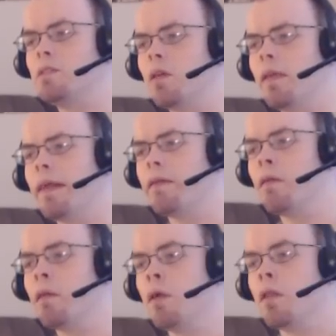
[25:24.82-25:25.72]
and
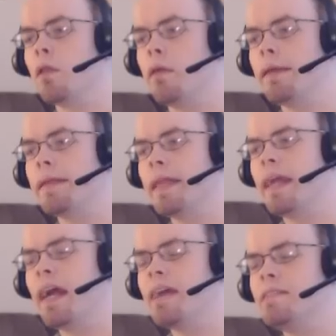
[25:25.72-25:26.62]
learning that he
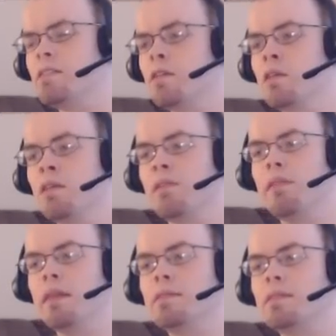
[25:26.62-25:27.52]
has
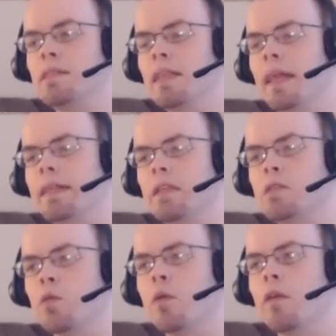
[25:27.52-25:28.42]
this genetic
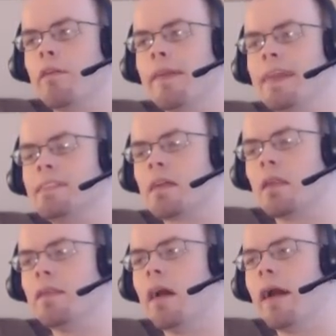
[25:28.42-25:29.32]
disorder and that he's
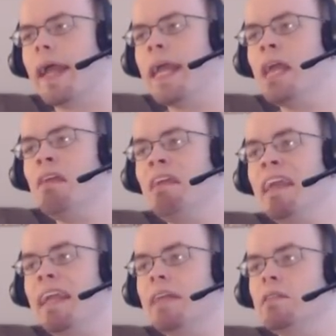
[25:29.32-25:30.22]
going to die
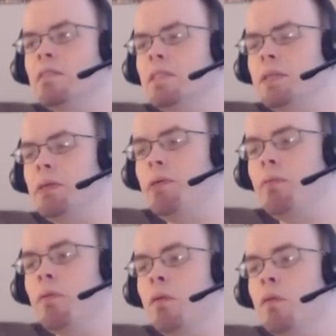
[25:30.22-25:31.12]
into
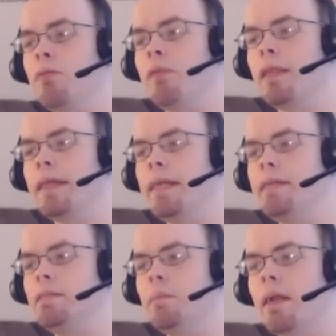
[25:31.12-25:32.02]
the
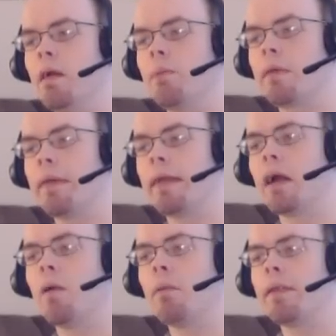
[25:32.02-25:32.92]
need to become the Green
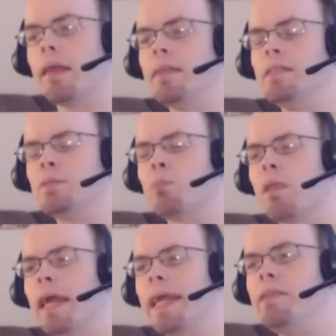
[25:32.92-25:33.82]
Goblin, and just
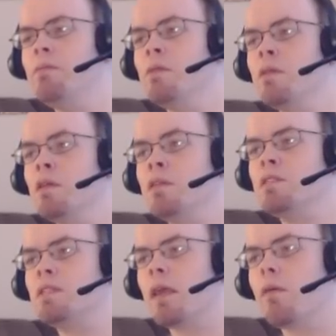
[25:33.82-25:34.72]
played
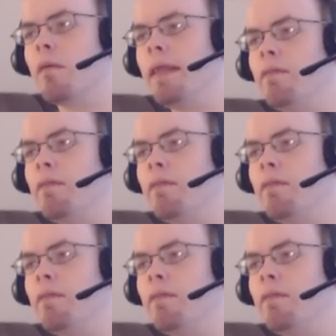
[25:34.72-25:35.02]
subtle